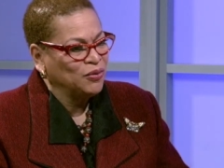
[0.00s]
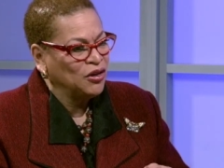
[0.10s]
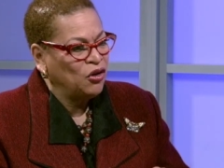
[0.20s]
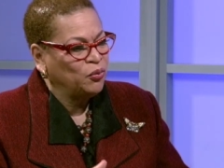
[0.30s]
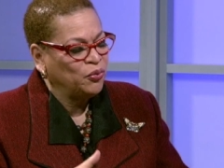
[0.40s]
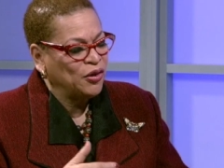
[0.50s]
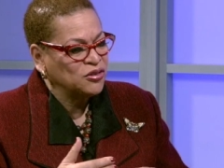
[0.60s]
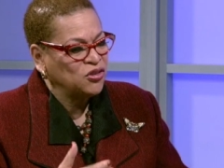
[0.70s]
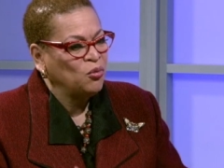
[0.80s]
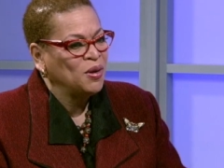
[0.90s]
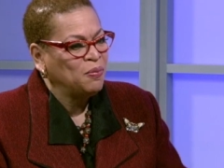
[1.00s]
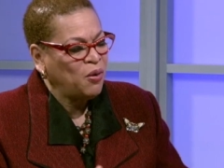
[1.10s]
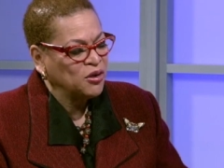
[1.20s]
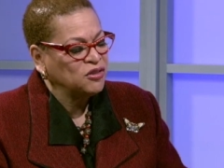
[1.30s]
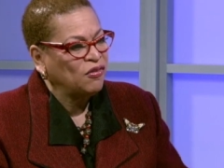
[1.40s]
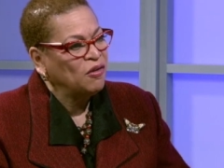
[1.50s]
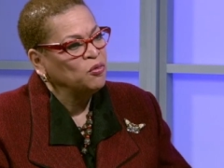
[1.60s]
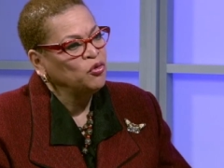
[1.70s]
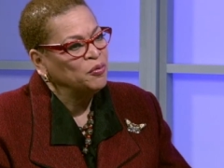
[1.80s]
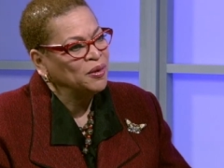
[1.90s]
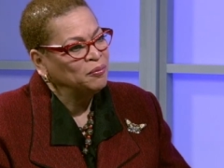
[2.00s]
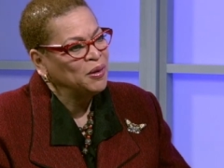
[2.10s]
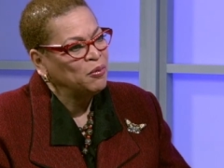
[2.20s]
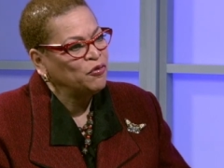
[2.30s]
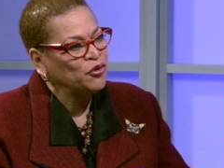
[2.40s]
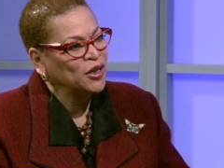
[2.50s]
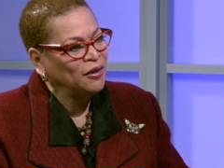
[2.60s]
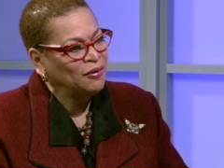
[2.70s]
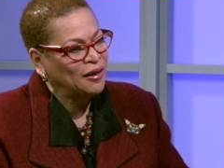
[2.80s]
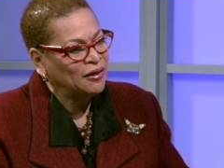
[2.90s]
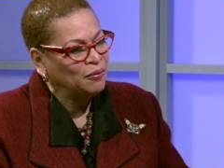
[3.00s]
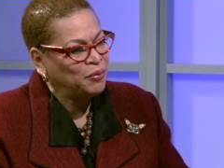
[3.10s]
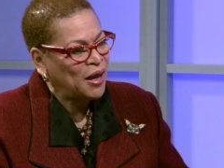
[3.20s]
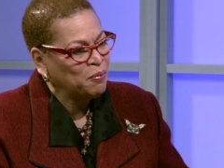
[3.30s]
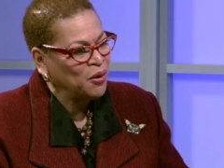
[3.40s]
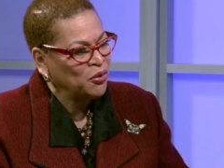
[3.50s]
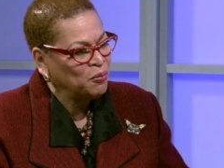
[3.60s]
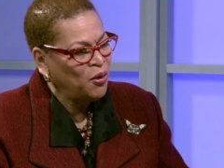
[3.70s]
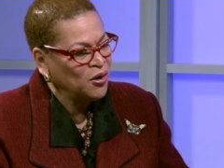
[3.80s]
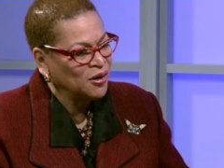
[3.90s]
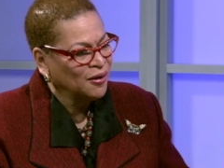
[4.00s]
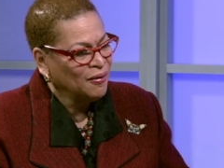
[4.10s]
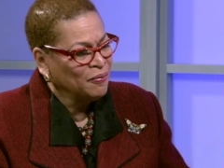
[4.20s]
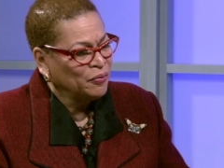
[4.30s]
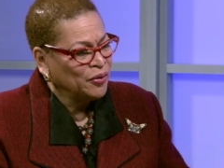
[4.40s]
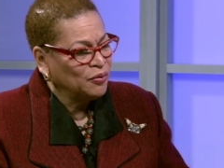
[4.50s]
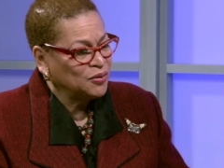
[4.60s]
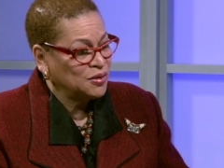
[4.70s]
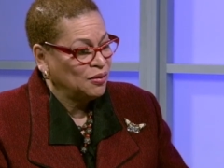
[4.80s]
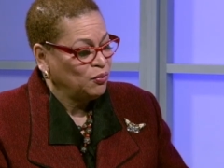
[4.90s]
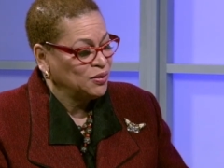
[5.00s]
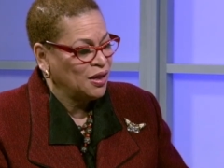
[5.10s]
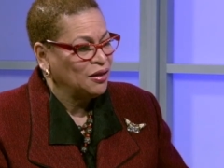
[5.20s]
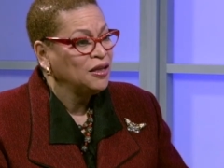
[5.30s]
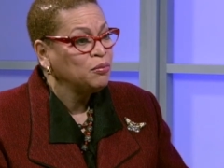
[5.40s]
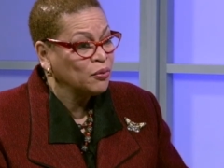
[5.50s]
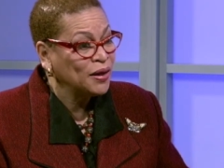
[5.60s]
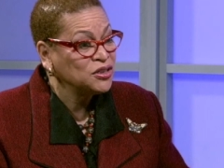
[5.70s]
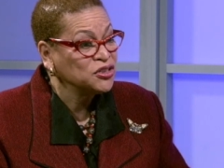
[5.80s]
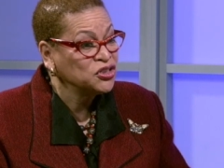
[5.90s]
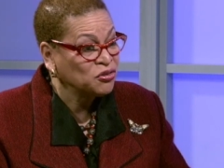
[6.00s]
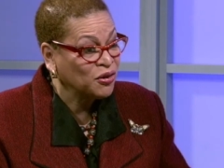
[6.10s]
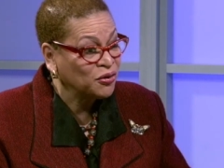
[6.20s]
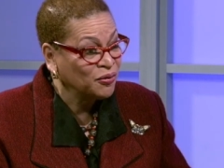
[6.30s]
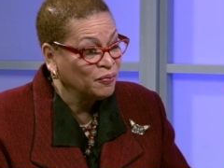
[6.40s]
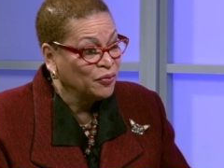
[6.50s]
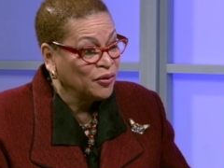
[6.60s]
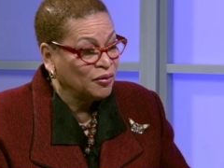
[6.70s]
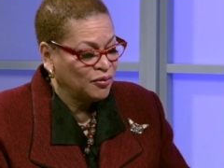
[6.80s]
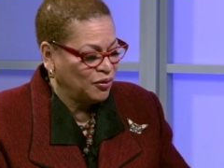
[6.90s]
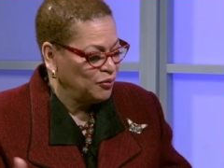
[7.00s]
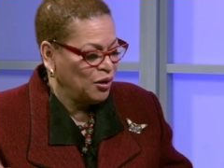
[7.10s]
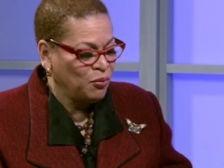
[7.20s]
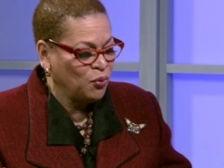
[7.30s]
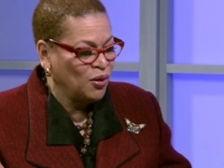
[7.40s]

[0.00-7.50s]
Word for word: you know, there's so many parts of our movement. People forget that the Black Panther Party Mm-hmm. It was a, a, liberation struggle. Right. The number